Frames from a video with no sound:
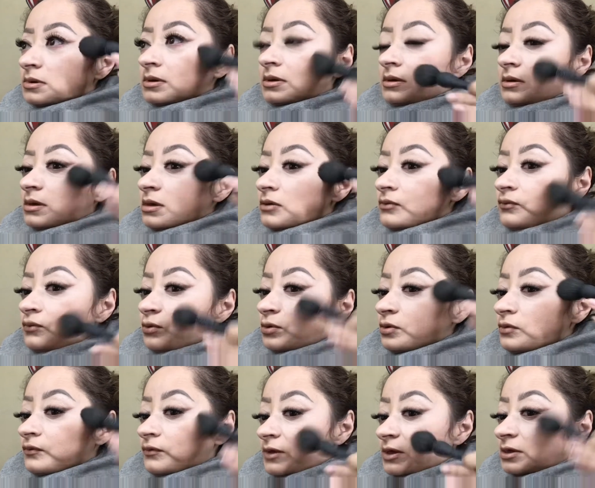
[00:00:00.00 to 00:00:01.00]
a
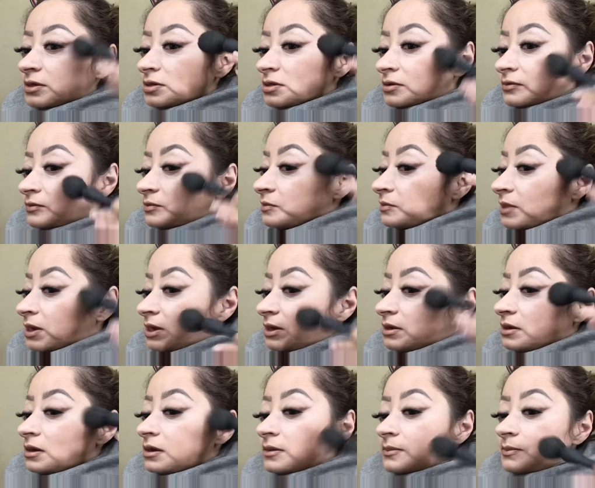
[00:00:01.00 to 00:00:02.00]
full face of
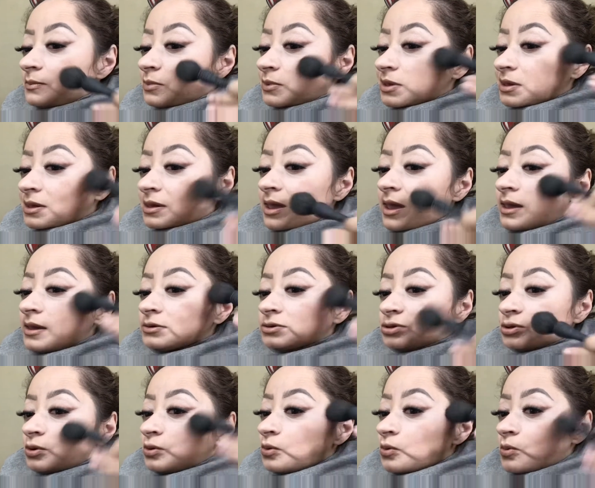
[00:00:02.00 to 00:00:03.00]
makeup, but I
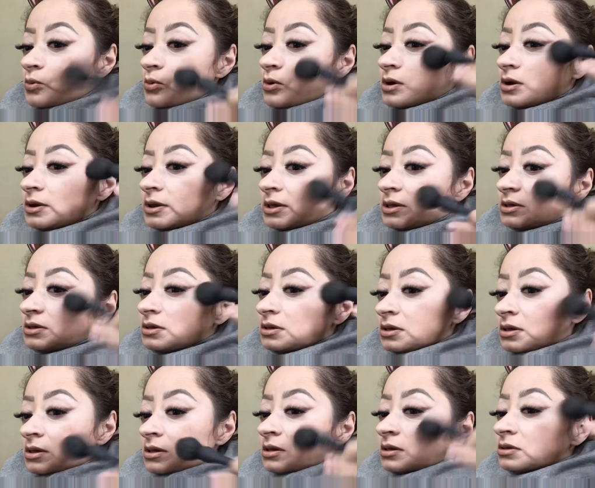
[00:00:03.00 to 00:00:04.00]
don't want it
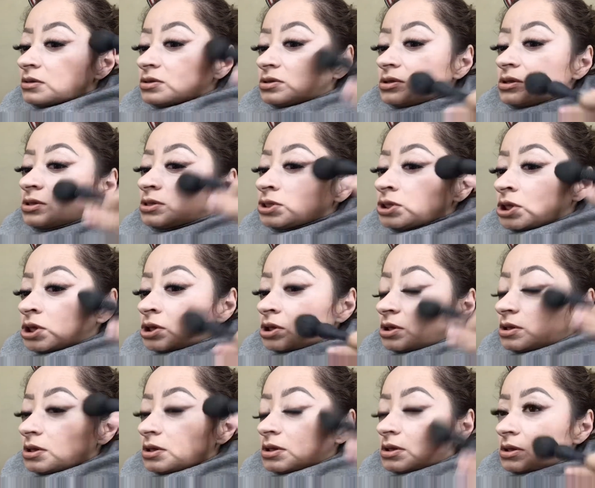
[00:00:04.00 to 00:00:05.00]
to
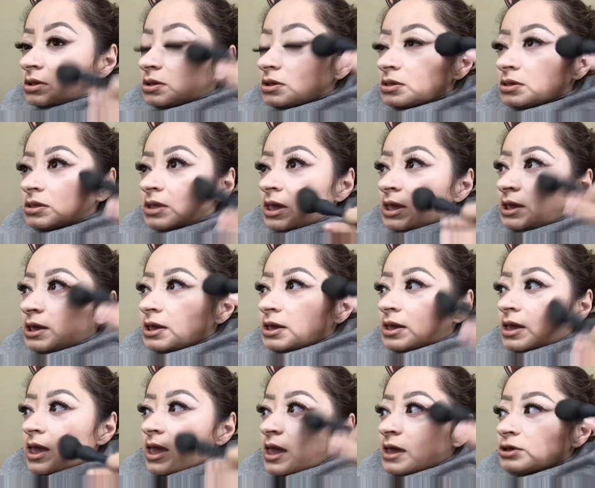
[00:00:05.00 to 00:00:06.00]
look like
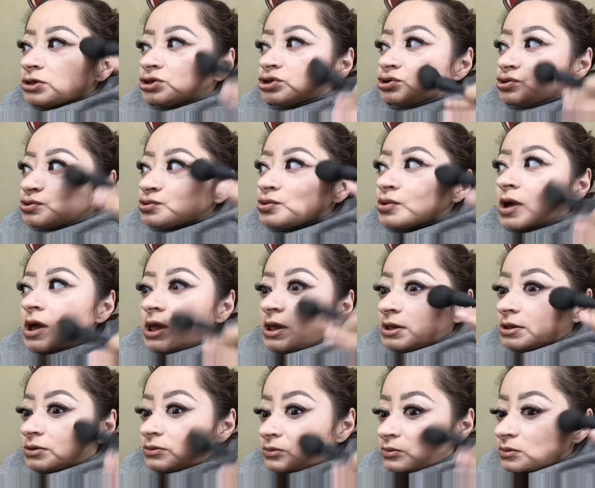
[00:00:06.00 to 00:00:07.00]
I
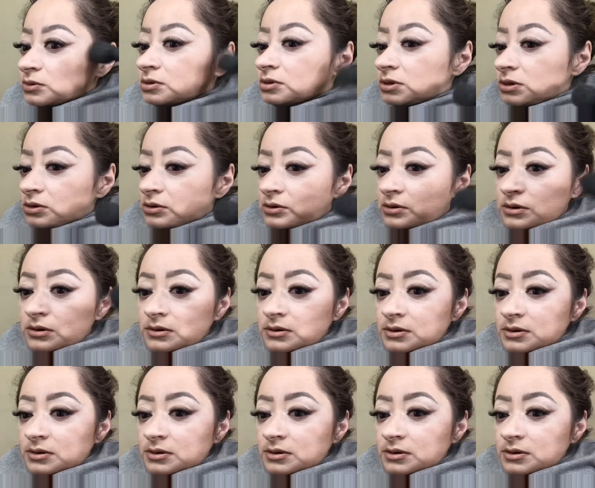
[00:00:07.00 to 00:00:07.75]
tried really hard.